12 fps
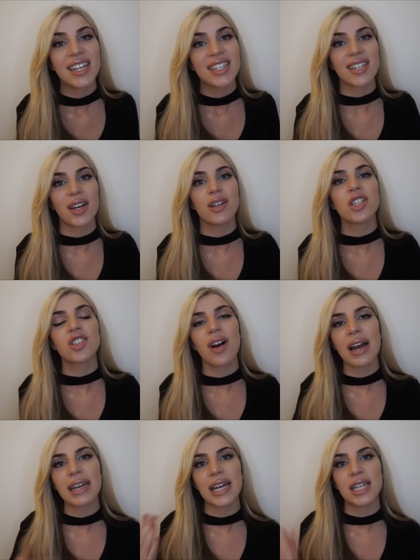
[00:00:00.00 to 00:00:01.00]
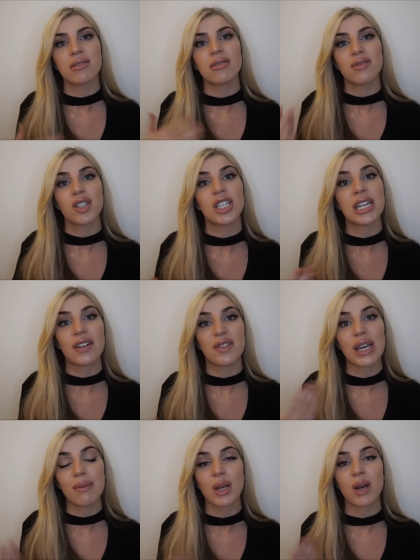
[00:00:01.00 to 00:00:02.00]
So try and get into a routine of
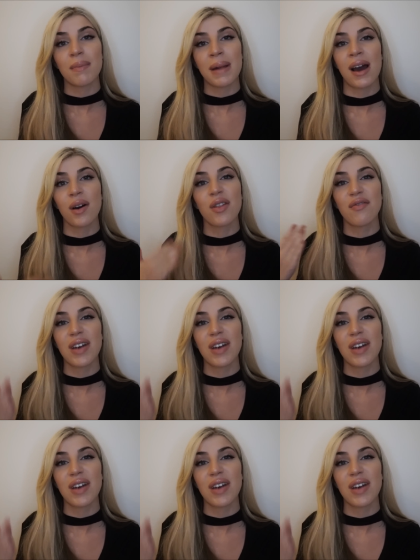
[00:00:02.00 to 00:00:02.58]
keeping your mouth